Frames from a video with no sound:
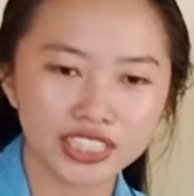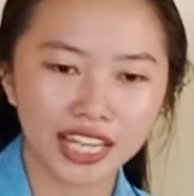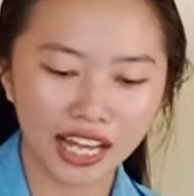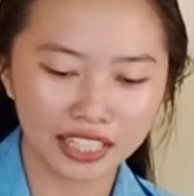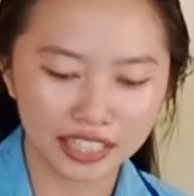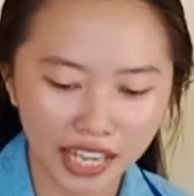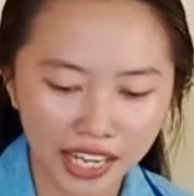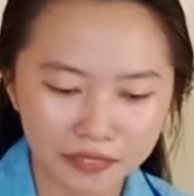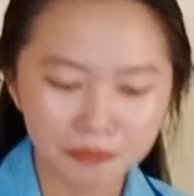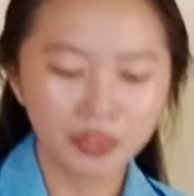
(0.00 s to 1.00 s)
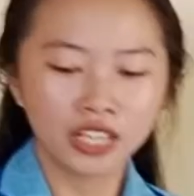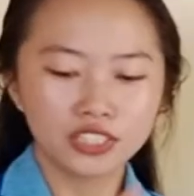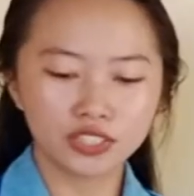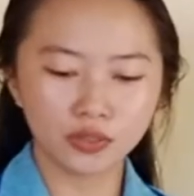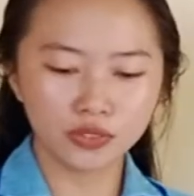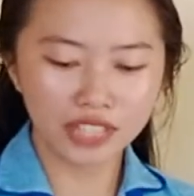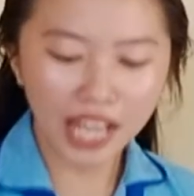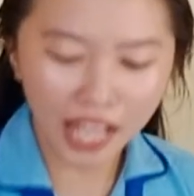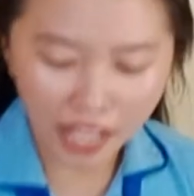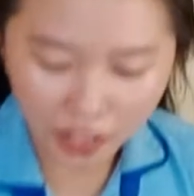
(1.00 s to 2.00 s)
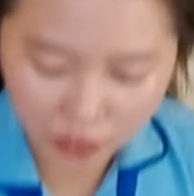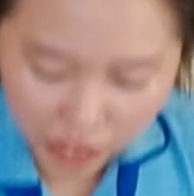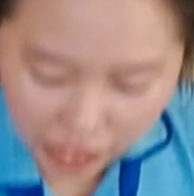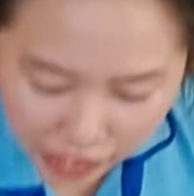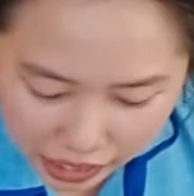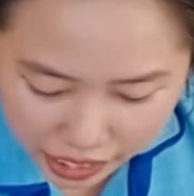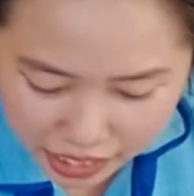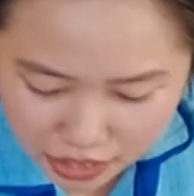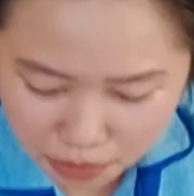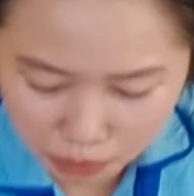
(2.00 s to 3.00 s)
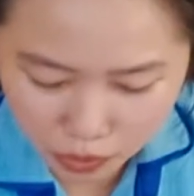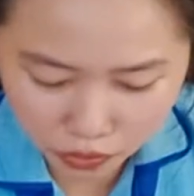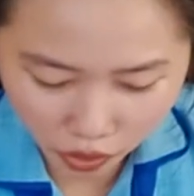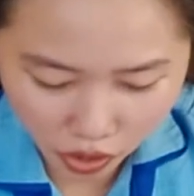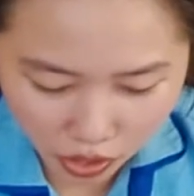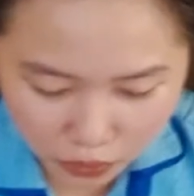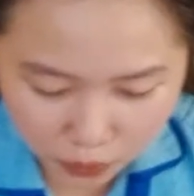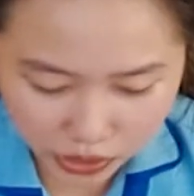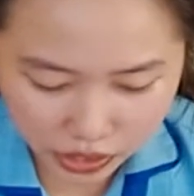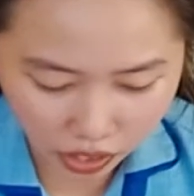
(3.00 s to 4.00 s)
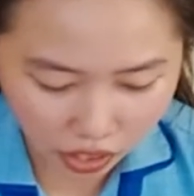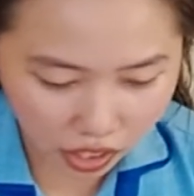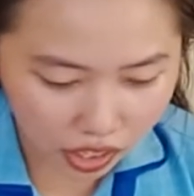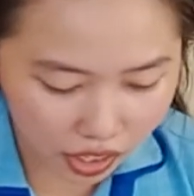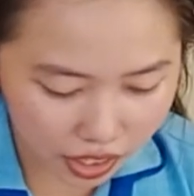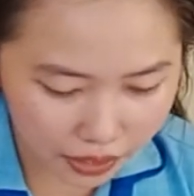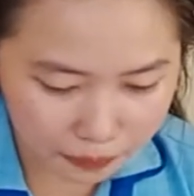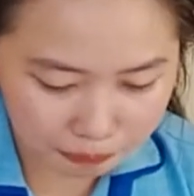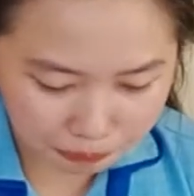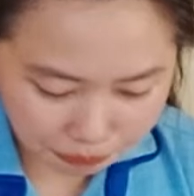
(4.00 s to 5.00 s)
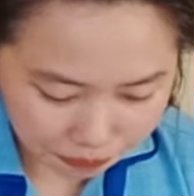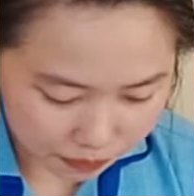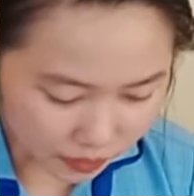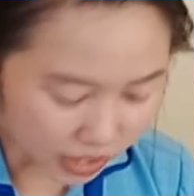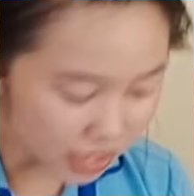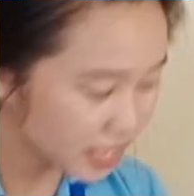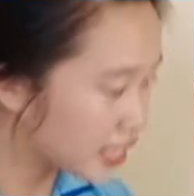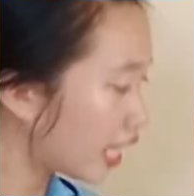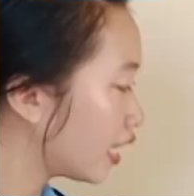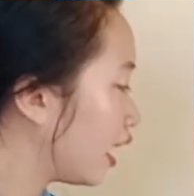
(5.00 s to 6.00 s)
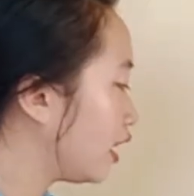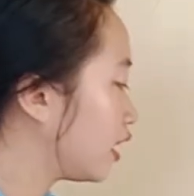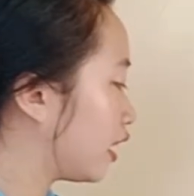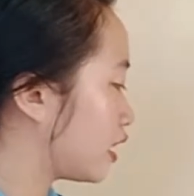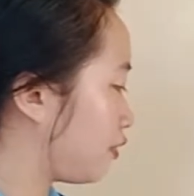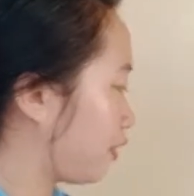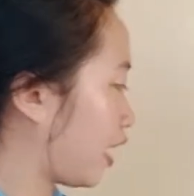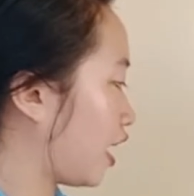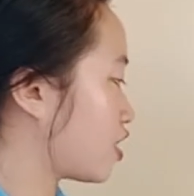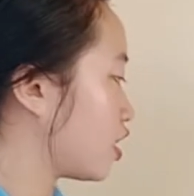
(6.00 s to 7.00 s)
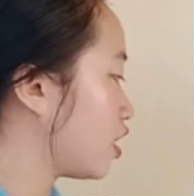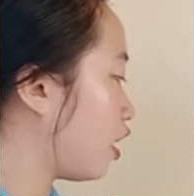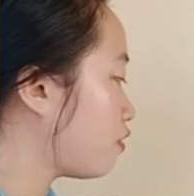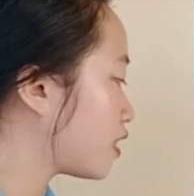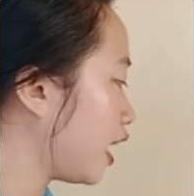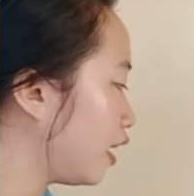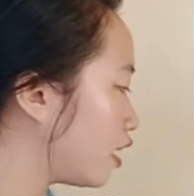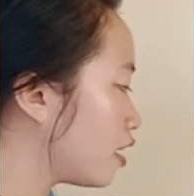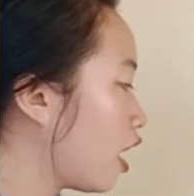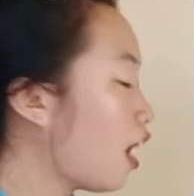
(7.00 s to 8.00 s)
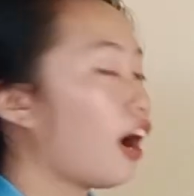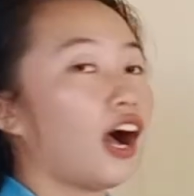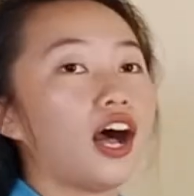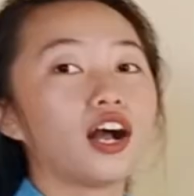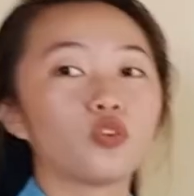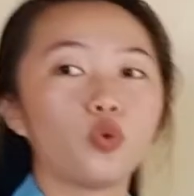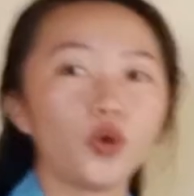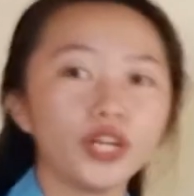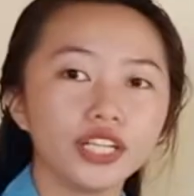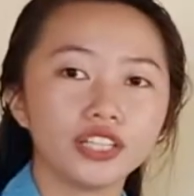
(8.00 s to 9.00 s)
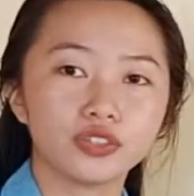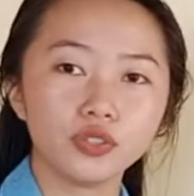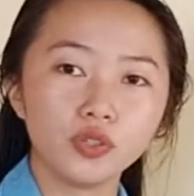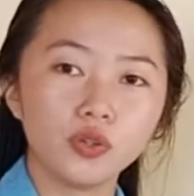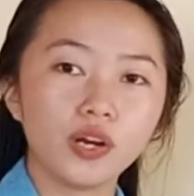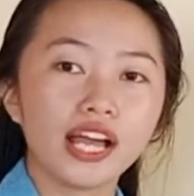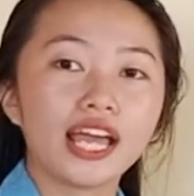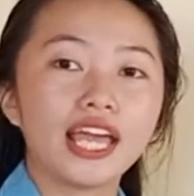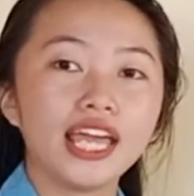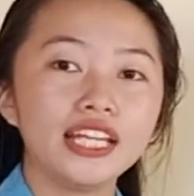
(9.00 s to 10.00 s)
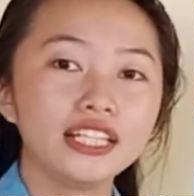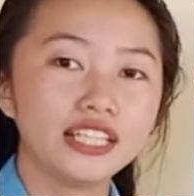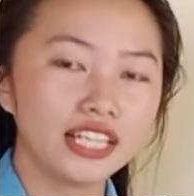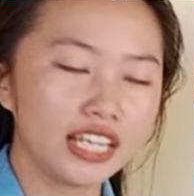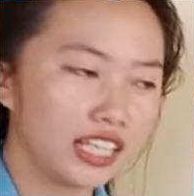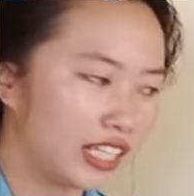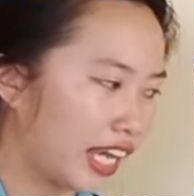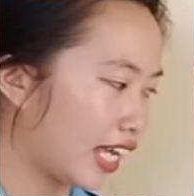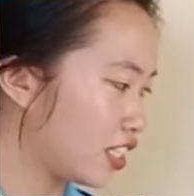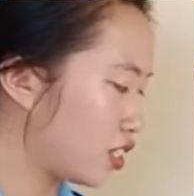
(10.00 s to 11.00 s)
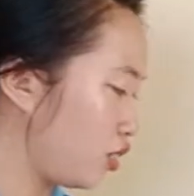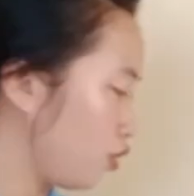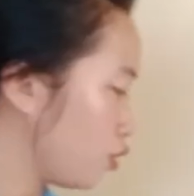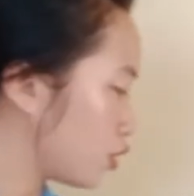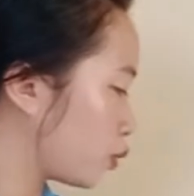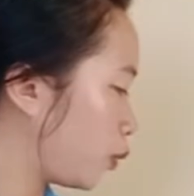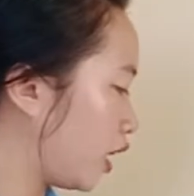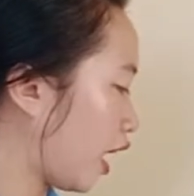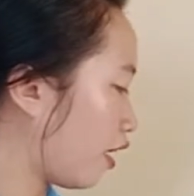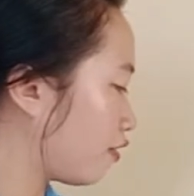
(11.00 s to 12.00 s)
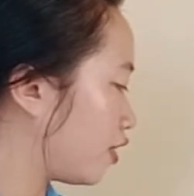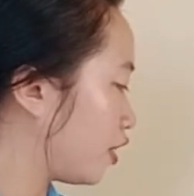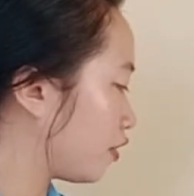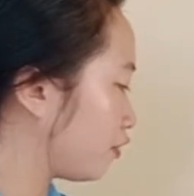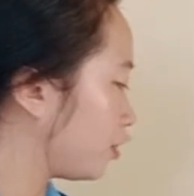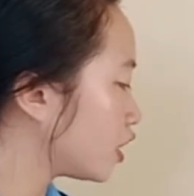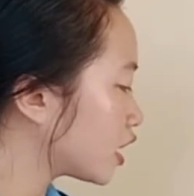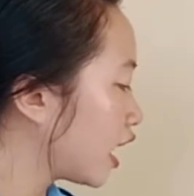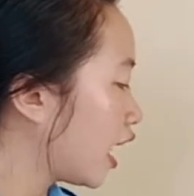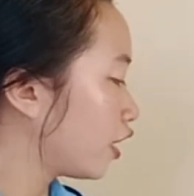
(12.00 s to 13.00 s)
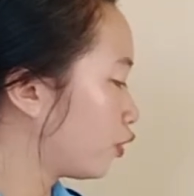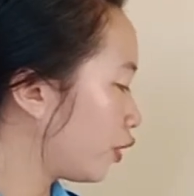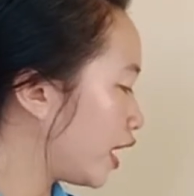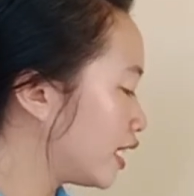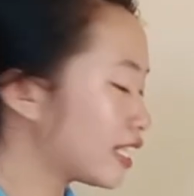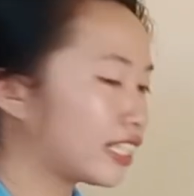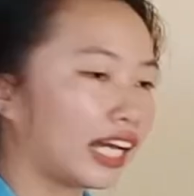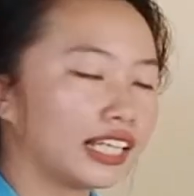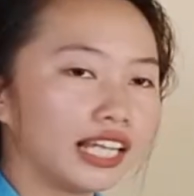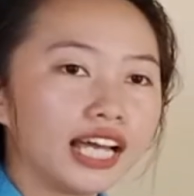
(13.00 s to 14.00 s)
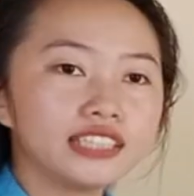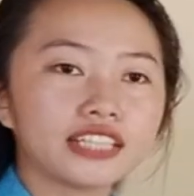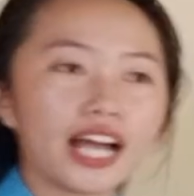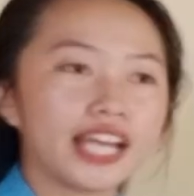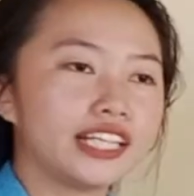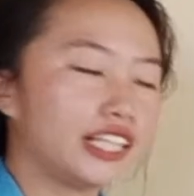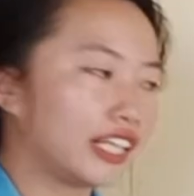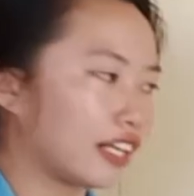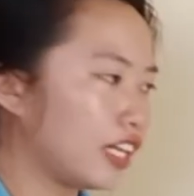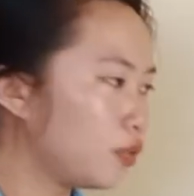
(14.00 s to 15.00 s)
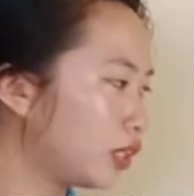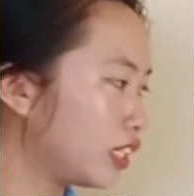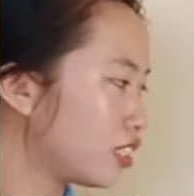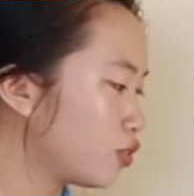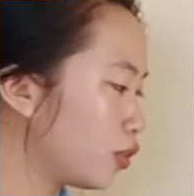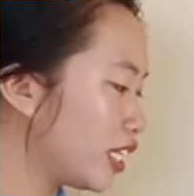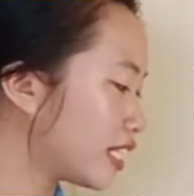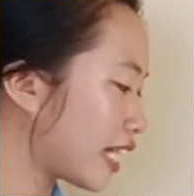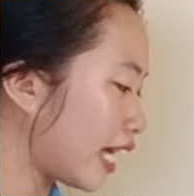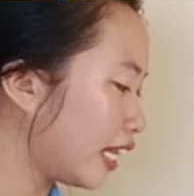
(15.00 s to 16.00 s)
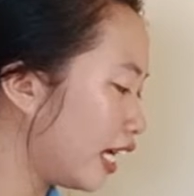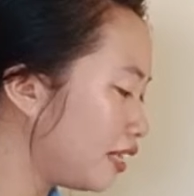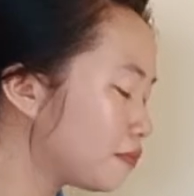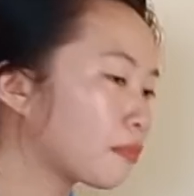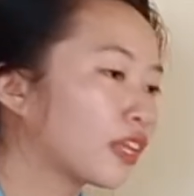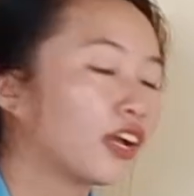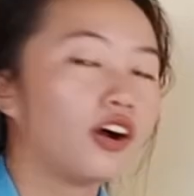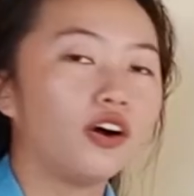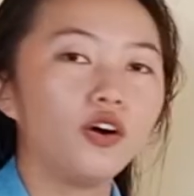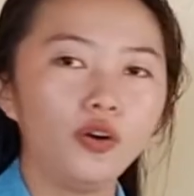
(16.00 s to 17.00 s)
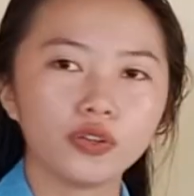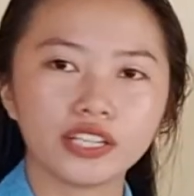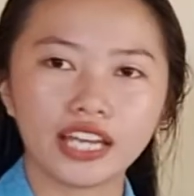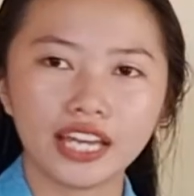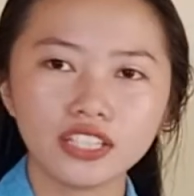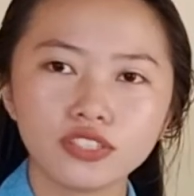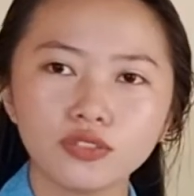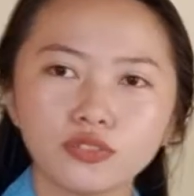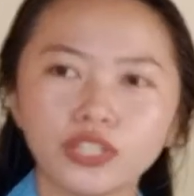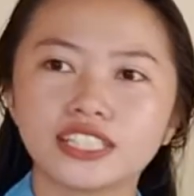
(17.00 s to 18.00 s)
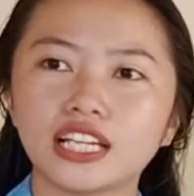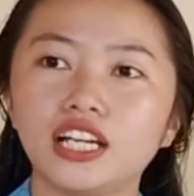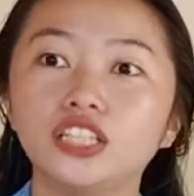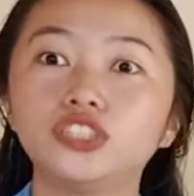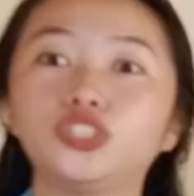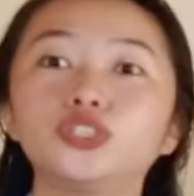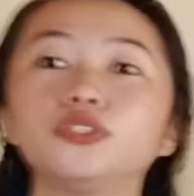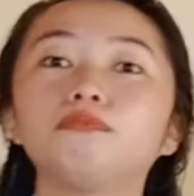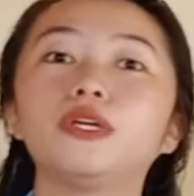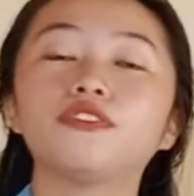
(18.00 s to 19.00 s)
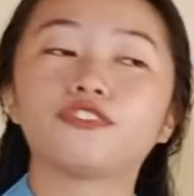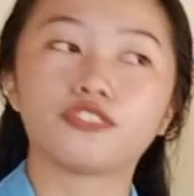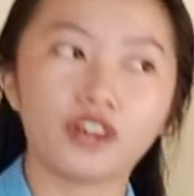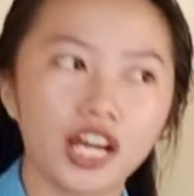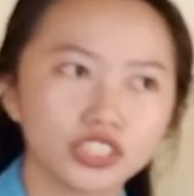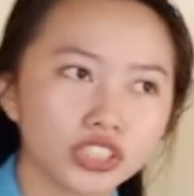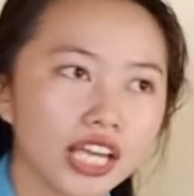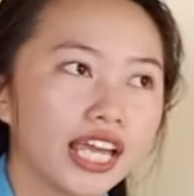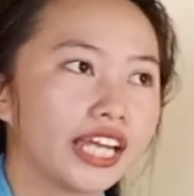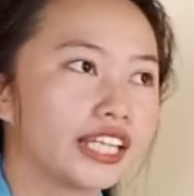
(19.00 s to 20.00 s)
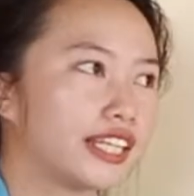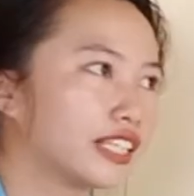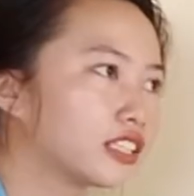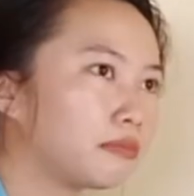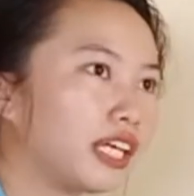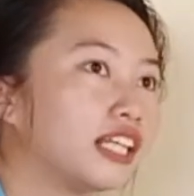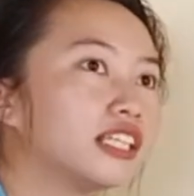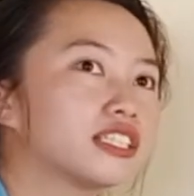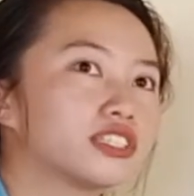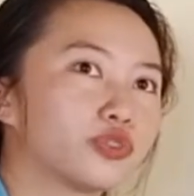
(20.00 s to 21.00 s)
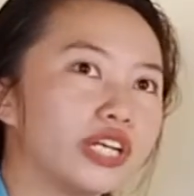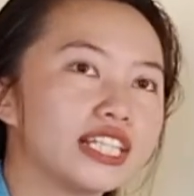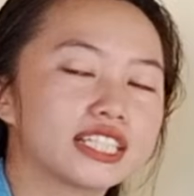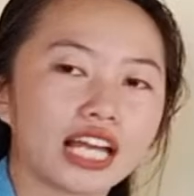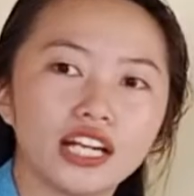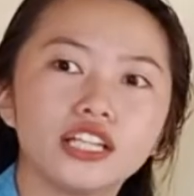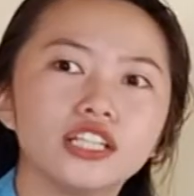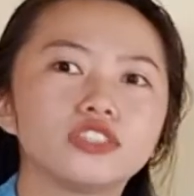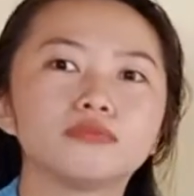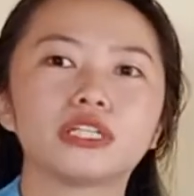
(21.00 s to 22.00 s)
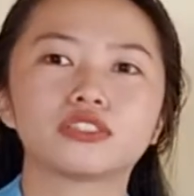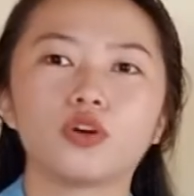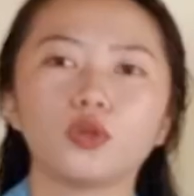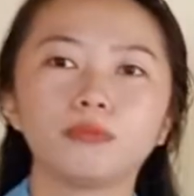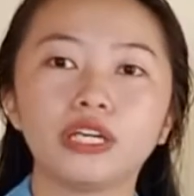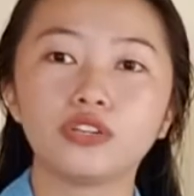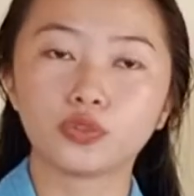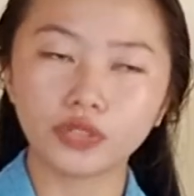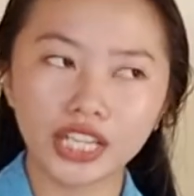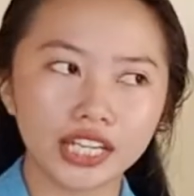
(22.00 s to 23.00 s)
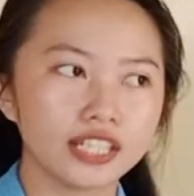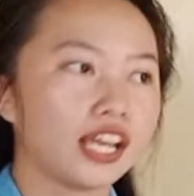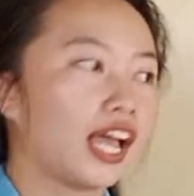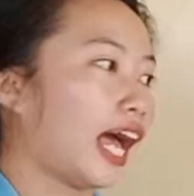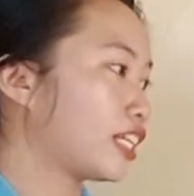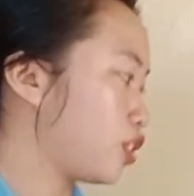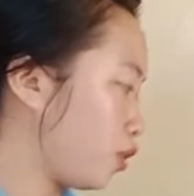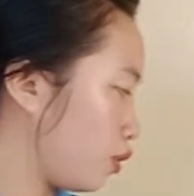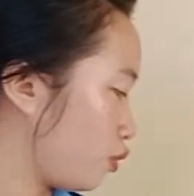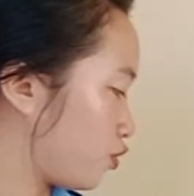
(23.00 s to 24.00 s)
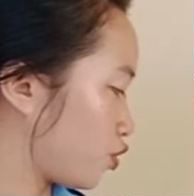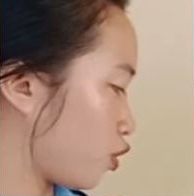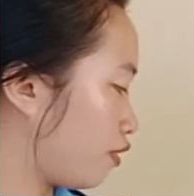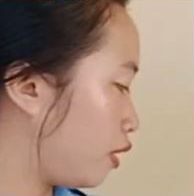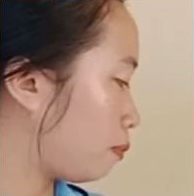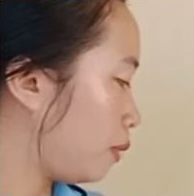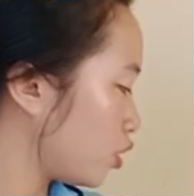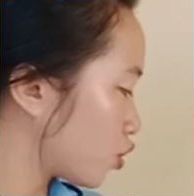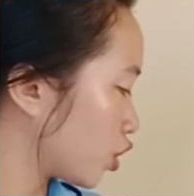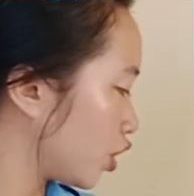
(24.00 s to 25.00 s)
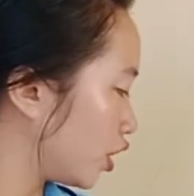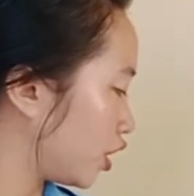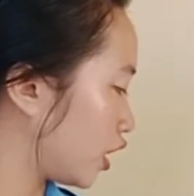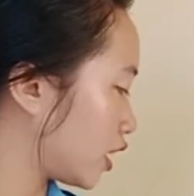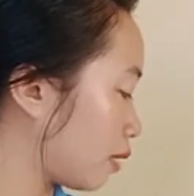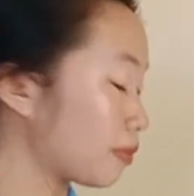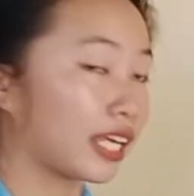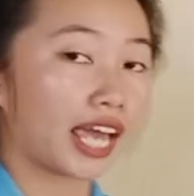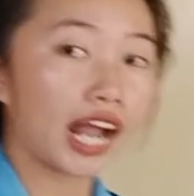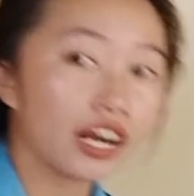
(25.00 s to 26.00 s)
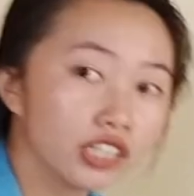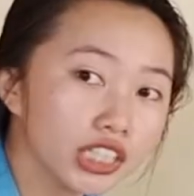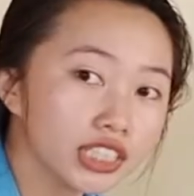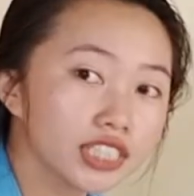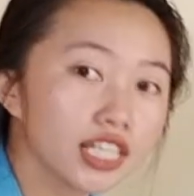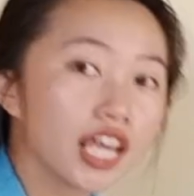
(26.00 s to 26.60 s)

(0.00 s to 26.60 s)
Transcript: salad. So now, let's move on with our second classification of salad according to ingredients used. We have here first green salad. Kindly read what is green salad. Okay, so green salad should be fresh. It doesn't mean it's green salad, it must all be green. As you can observe in the picture, there are some carrots,